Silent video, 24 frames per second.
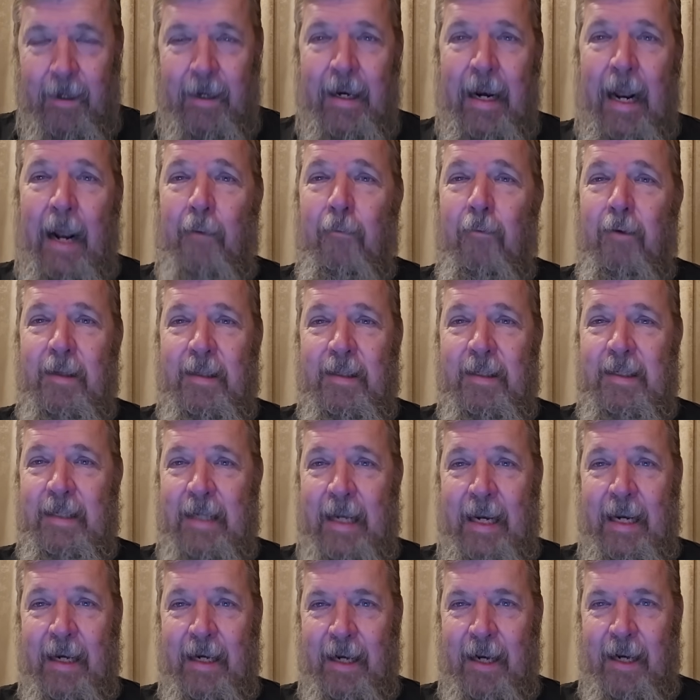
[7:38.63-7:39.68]

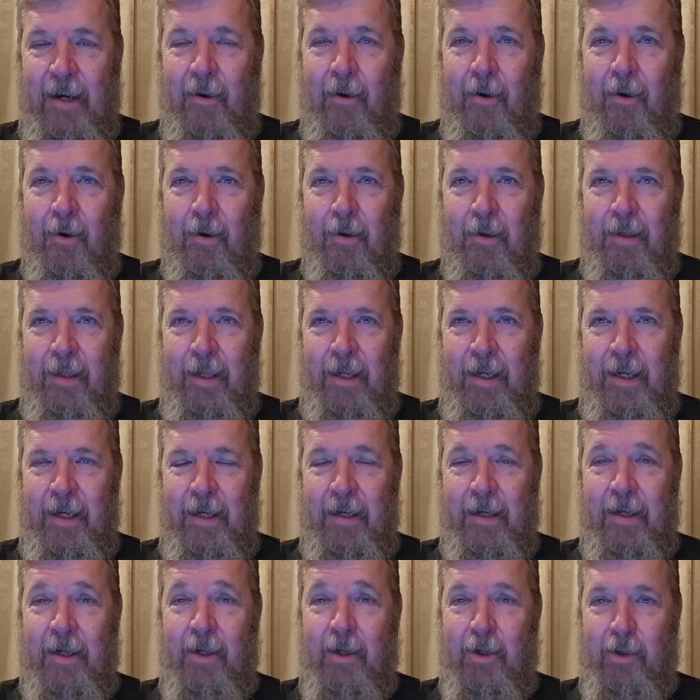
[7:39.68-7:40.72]
notwithstanding all
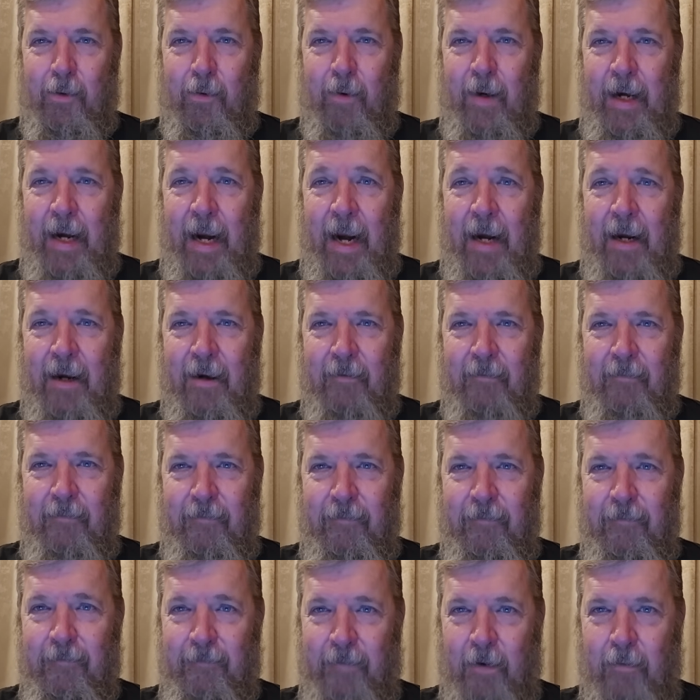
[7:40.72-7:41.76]
the
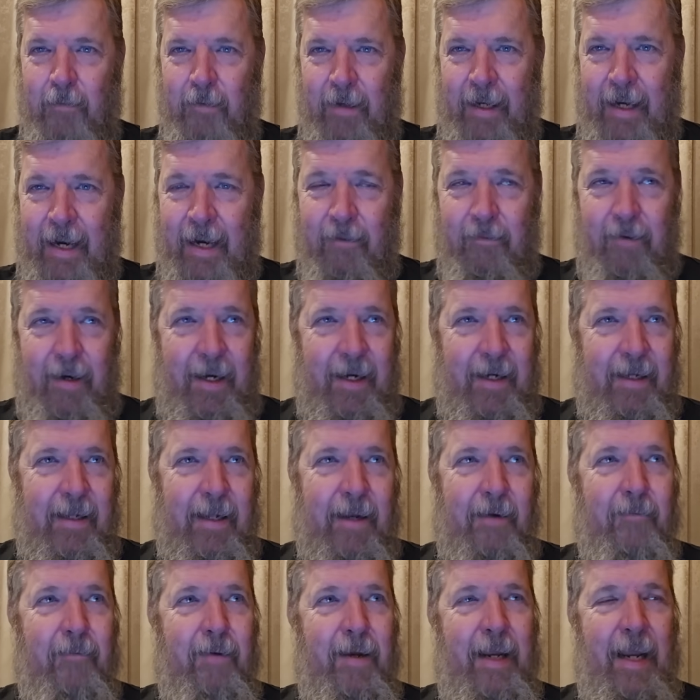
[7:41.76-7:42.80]
creative vote counting
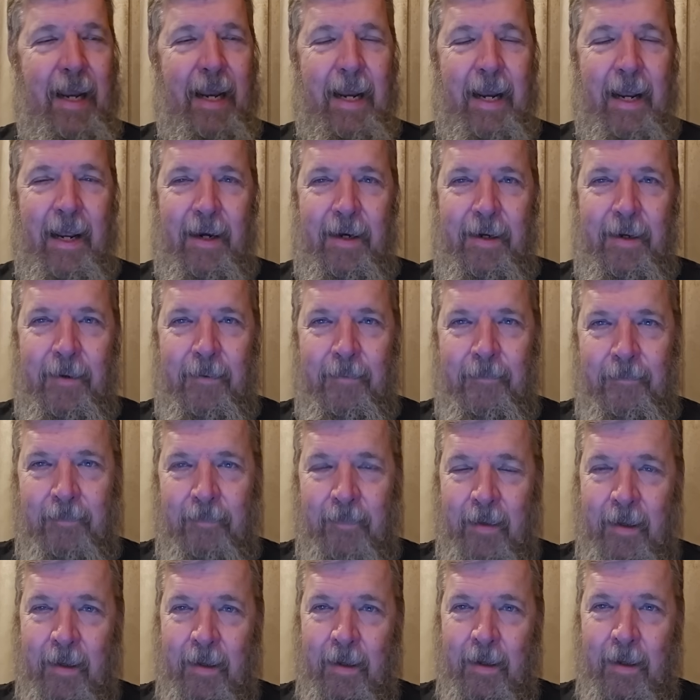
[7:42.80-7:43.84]
that we had,
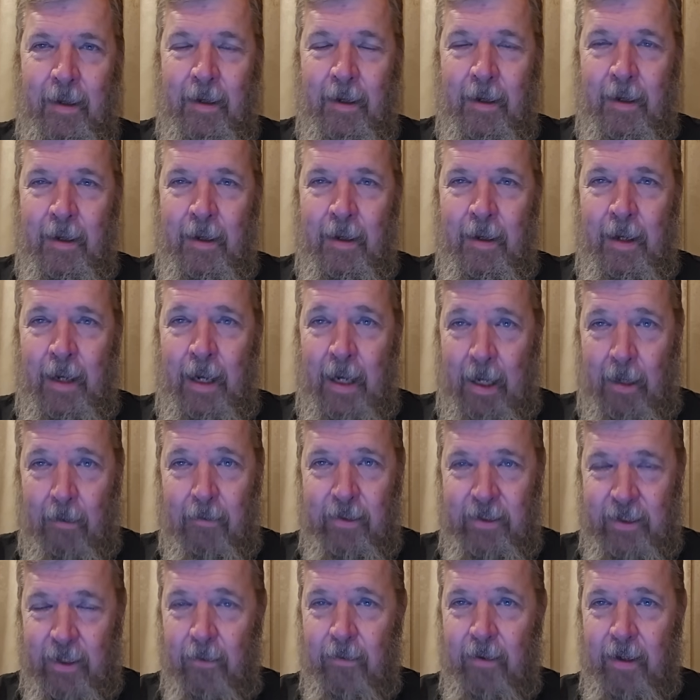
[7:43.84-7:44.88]

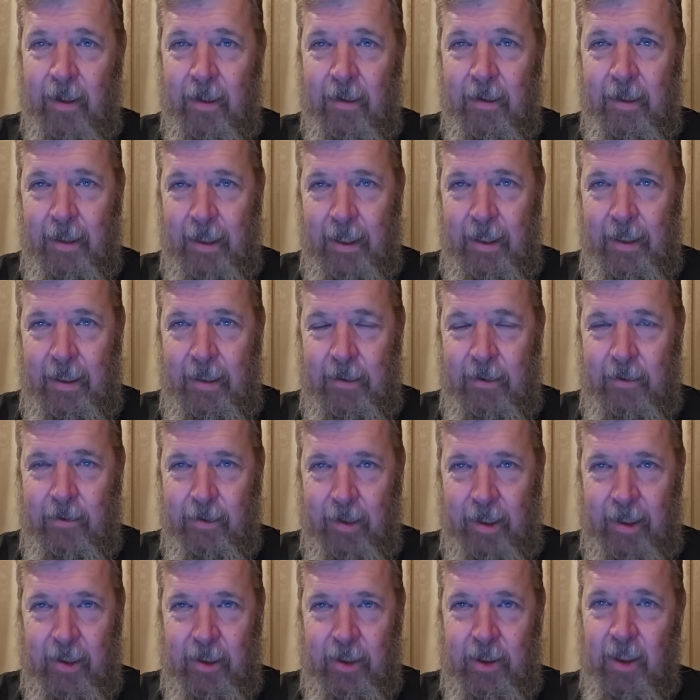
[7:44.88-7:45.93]
Arizona, a
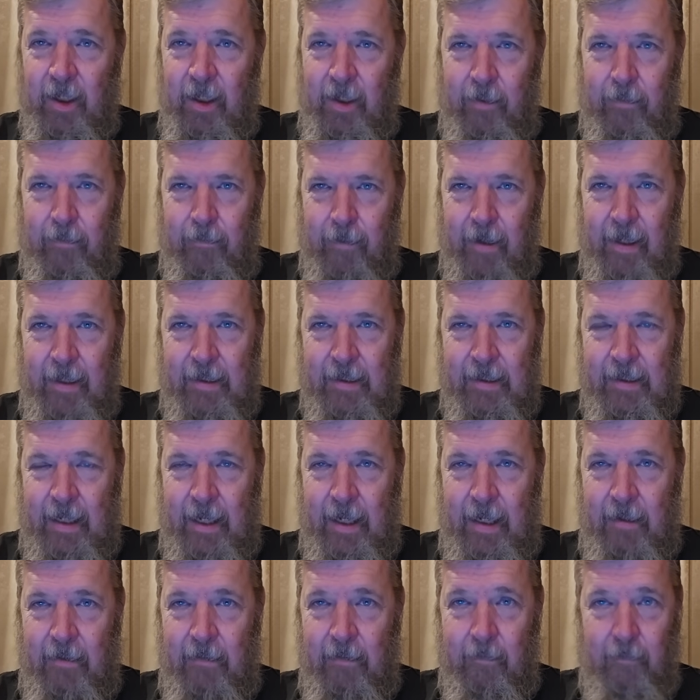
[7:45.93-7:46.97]
traditionally red
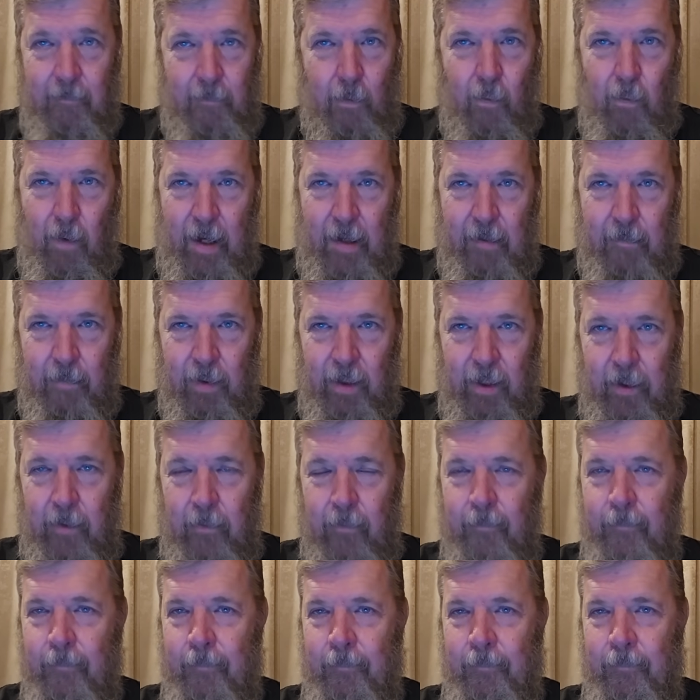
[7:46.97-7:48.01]
state, went
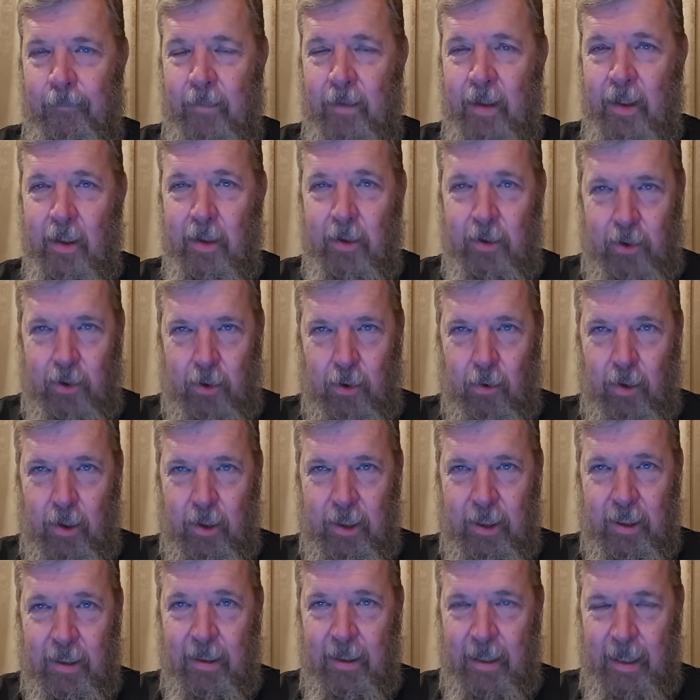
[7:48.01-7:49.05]
blue.
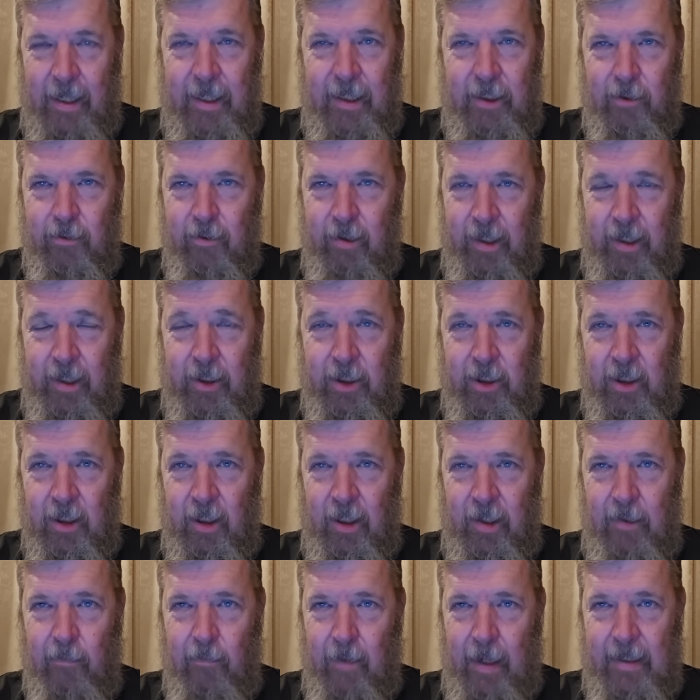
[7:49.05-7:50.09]
Georgia, a
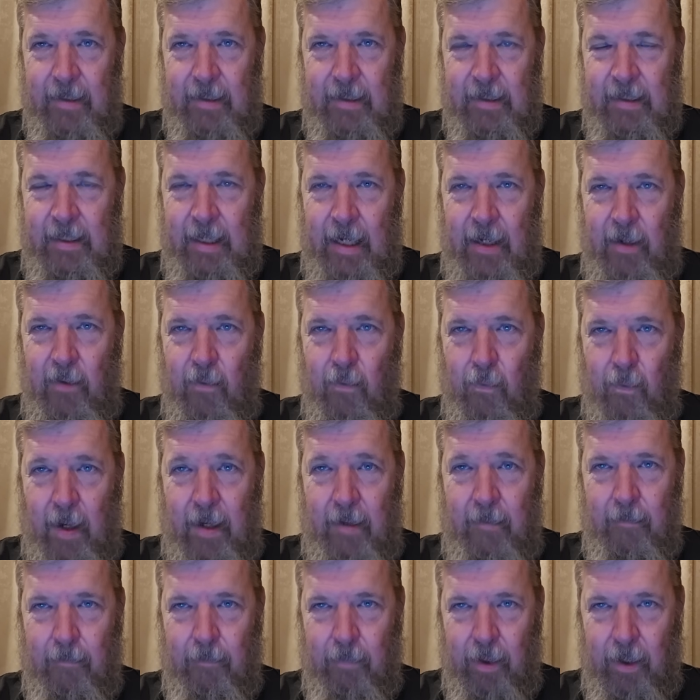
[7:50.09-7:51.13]
traditionally red state,
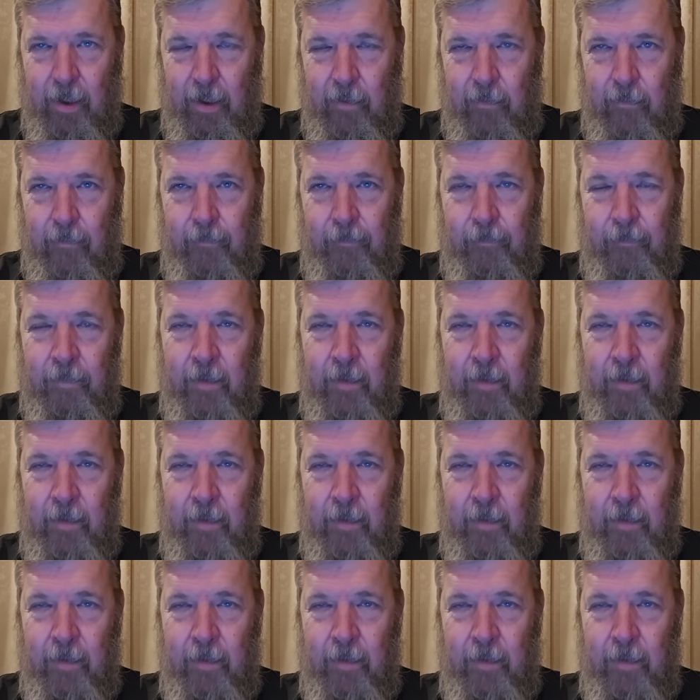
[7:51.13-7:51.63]
went blue.